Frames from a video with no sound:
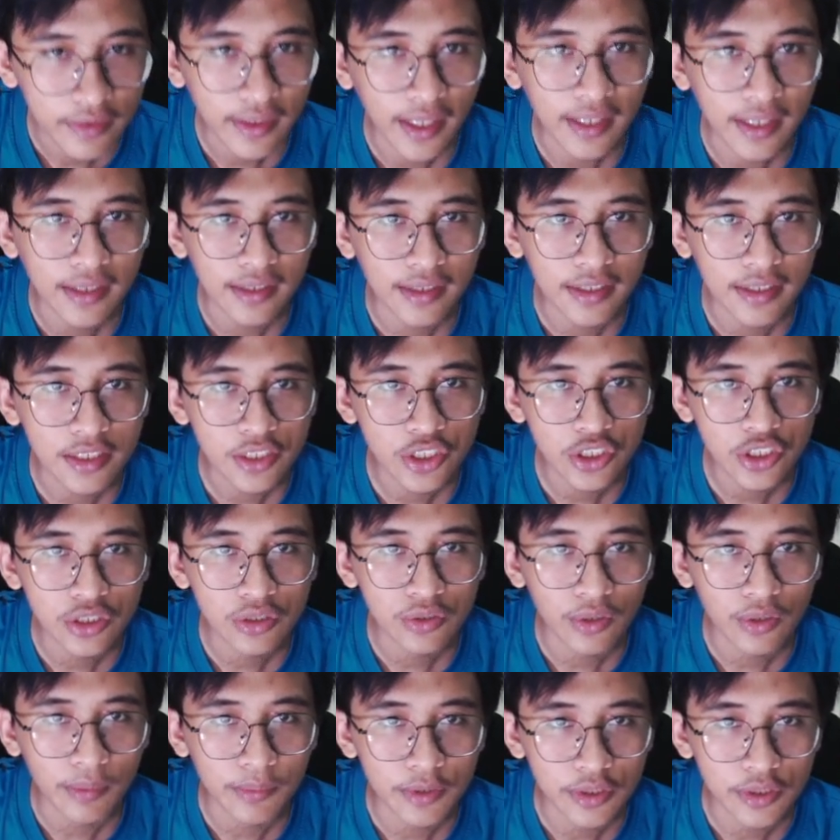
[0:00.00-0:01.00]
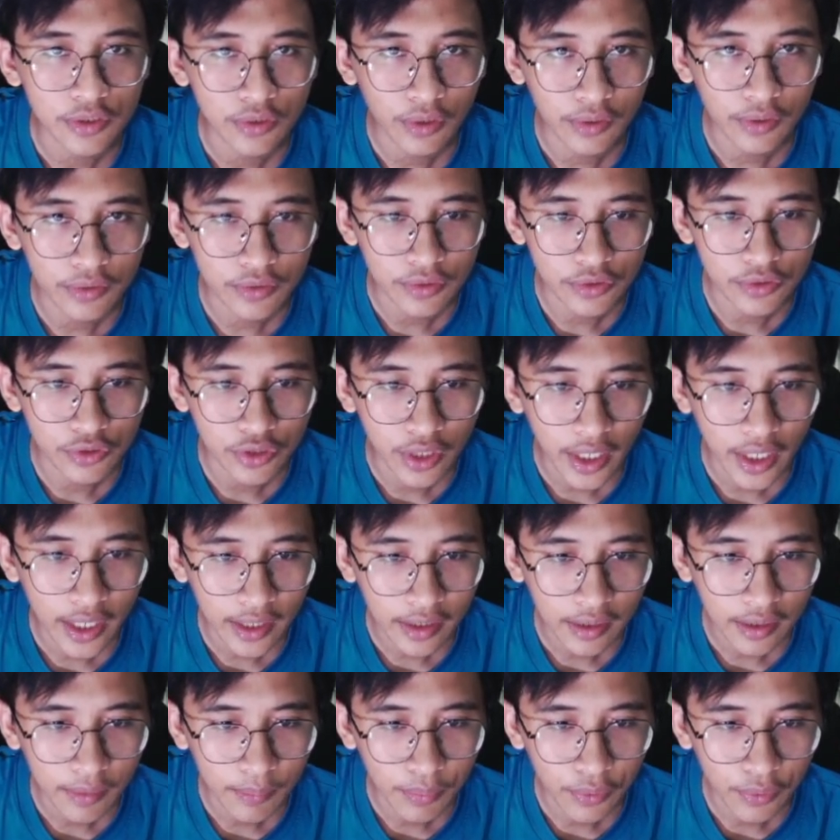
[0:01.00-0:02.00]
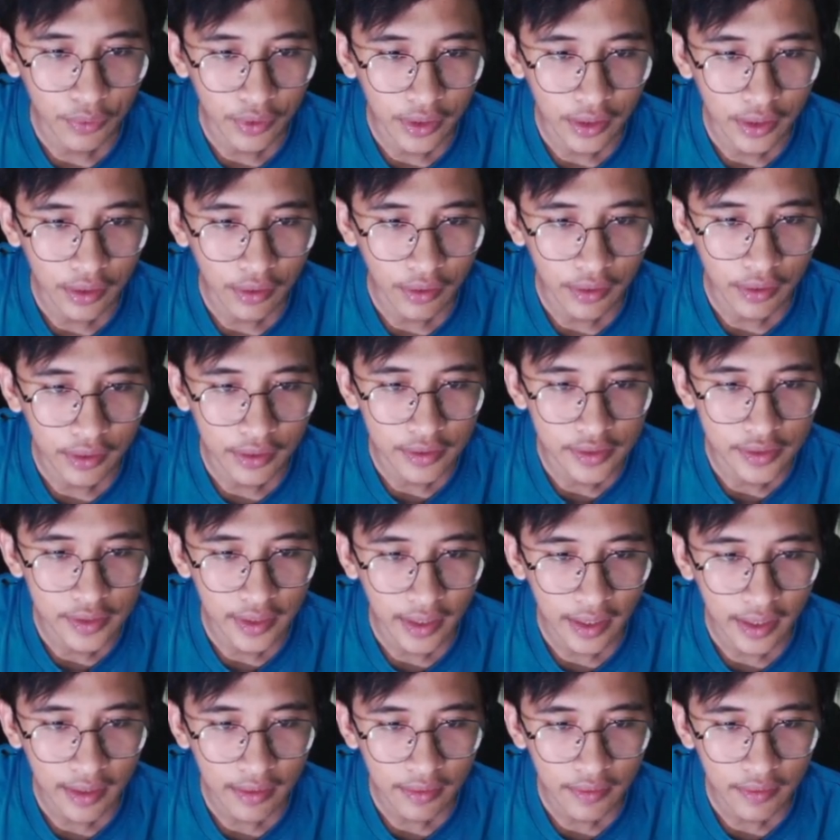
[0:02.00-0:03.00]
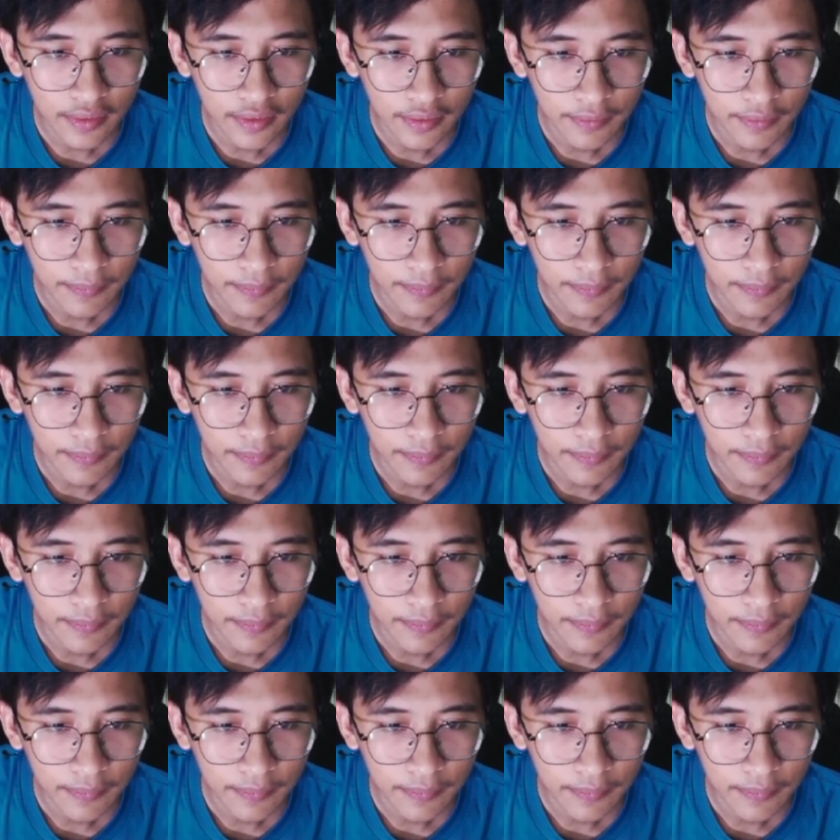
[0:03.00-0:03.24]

inch, so I'm just going to drag, put it on the 10th,